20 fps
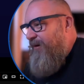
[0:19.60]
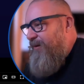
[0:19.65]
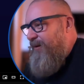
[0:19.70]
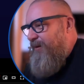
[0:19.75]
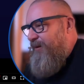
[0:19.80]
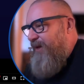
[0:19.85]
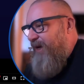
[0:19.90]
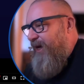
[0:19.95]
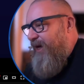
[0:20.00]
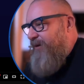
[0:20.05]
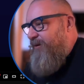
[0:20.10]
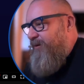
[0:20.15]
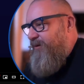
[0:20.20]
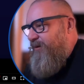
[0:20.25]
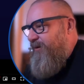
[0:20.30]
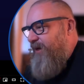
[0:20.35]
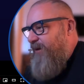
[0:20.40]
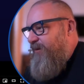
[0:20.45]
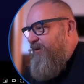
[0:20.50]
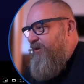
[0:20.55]
ahead and like it,
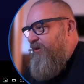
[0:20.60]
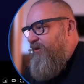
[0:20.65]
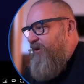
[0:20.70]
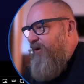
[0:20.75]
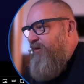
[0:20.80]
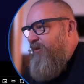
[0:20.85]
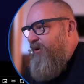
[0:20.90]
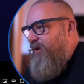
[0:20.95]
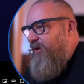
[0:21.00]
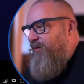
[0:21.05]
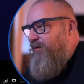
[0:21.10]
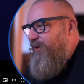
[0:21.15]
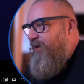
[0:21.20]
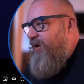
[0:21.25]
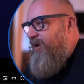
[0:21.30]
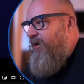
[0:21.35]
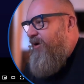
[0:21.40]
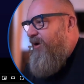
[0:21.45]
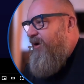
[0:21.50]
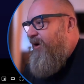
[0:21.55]
subscribe. They do great work over
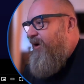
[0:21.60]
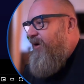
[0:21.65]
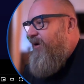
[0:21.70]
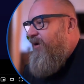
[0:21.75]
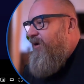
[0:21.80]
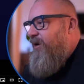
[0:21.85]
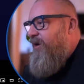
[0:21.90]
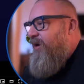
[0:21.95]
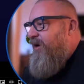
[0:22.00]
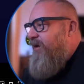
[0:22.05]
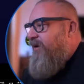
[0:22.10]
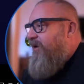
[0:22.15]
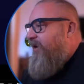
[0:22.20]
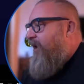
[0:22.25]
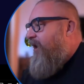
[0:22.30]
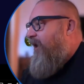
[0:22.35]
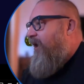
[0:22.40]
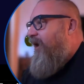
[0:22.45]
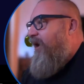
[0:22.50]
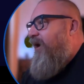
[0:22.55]
there.
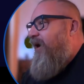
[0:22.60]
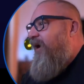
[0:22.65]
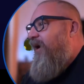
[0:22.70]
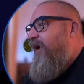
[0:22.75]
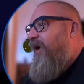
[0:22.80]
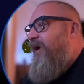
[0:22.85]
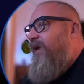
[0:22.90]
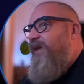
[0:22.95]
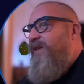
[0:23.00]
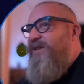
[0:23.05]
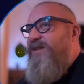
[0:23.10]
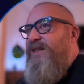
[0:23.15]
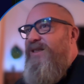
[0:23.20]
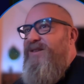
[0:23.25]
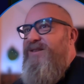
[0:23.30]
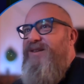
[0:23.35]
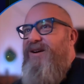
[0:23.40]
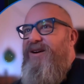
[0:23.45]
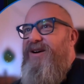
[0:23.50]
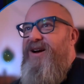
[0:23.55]
Let's
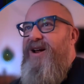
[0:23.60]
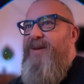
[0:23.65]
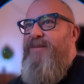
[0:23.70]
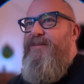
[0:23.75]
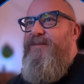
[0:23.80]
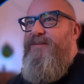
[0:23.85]
start it up.